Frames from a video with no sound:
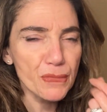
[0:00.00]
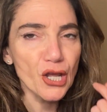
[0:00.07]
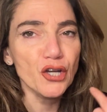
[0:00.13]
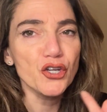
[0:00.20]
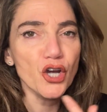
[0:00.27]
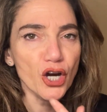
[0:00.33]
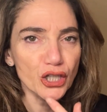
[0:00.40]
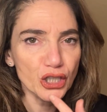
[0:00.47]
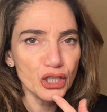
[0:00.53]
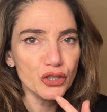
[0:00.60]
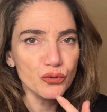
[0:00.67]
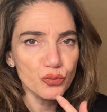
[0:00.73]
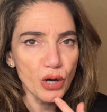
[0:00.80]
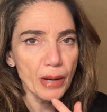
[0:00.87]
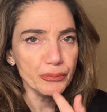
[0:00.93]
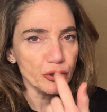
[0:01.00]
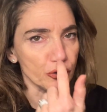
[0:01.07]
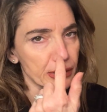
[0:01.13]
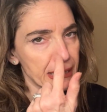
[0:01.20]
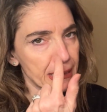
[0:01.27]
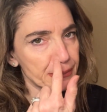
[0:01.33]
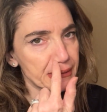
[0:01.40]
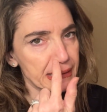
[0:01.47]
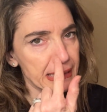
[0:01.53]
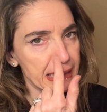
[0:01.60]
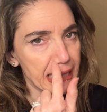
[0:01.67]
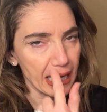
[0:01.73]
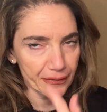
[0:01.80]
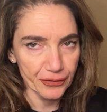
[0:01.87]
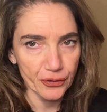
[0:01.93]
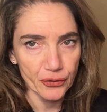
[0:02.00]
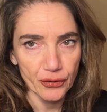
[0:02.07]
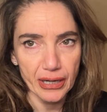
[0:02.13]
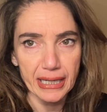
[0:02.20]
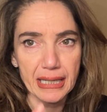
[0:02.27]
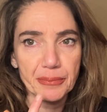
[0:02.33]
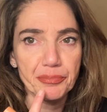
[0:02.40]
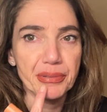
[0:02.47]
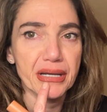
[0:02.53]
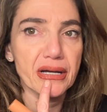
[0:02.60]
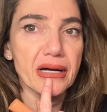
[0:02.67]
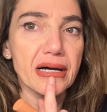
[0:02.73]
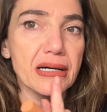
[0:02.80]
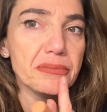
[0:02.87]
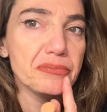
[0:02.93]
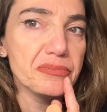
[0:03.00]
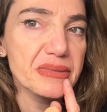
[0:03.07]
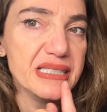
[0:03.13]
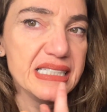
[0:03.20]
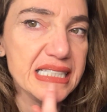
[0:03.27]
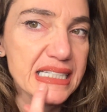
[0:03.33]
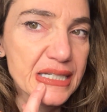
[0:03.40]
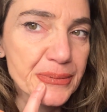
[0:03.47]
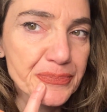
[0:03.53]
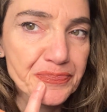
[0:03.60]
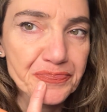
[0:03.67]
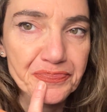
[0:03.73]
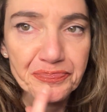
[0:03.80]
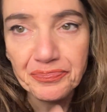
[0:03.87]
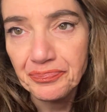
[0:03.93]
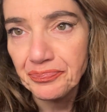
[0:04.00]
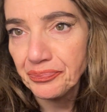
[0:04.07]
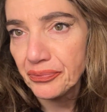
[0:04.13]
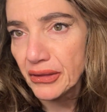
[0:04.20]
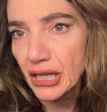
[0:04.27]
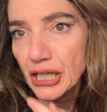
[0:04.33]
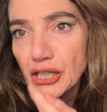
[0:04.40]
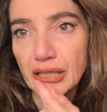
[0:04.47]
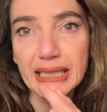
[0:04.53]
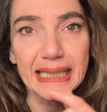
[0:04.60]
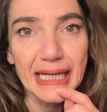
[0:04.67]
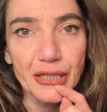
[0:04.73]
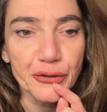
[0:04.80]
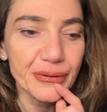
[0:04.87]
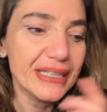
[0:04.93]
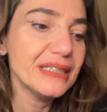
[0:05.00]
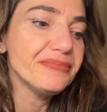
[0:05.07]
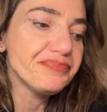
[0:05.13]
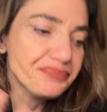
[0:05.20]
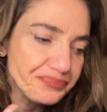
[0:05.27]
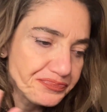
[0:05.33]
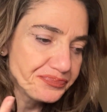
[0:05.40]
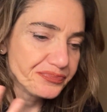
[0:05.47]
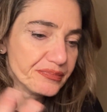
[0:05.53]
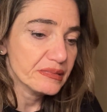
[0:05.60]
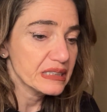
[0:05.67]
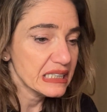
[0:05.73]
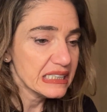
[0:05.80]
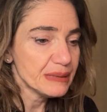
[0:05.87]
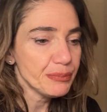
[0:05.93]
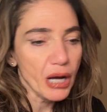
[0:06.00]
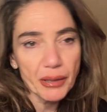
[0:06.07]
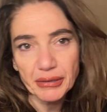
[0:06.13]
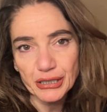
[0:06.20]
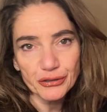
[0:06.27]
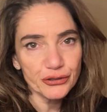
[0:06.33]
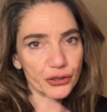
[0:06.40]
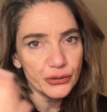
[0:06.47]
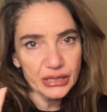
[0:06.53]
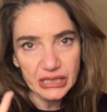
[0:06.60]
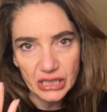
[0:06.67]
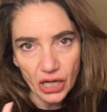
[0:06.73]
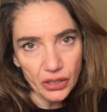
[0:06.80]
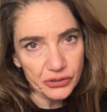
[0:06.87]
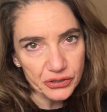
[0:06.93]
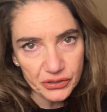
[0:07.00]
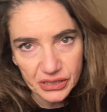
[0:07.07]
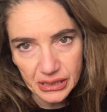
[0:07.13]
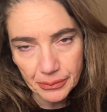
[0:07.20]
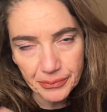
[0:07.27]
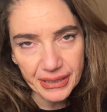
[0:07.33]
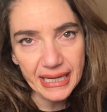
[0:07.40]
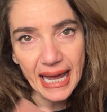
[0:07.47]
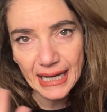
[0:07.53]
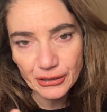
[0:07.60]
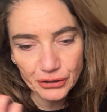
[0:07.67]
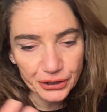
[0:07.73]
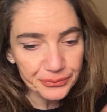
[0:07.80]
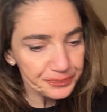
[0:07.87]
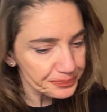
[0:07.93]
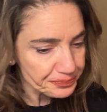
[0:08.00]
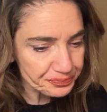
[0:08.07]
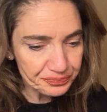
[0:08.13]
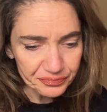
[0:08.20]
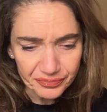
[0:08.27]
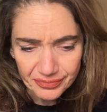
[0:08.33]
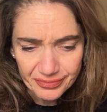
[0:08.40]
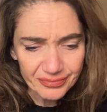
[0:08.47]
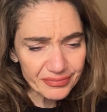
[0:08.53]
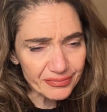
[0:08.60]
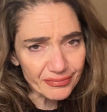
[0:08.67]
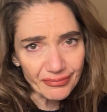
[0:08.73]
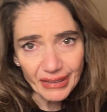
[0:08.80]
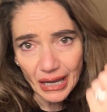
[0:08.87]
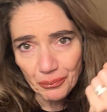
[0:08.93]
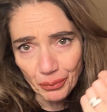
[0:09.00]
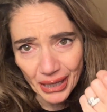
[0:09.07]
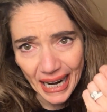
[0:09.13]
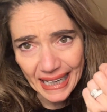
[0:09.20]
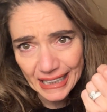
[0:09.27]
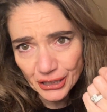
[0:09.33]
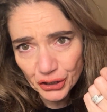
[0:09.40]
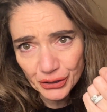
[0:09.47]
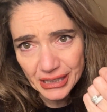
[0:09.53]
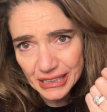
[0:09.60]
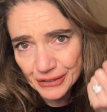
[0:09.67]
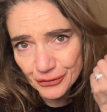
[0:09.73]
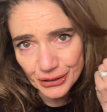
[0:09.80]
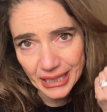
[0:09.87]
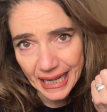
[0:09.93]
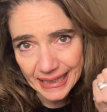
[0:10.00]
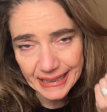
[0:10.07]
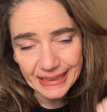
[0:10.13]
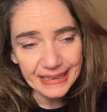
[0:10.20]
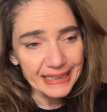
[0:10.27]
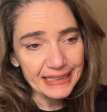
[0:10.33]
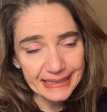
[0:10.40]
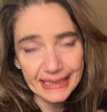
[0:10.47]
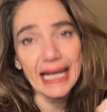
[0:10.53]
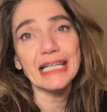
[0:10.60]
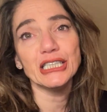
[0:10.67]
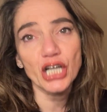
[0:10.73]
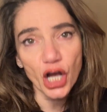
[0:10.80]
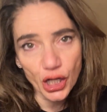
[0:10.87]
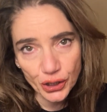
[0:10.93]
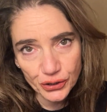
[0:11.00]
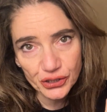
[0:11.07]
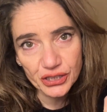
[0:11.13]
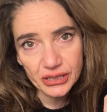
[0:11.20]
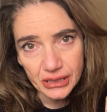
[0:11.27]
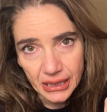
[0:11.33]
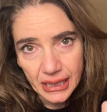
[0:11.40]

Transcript: you rub your lips together and it becomes and glittery. It's probably $30 or something. I don't know but I can do this for like $10,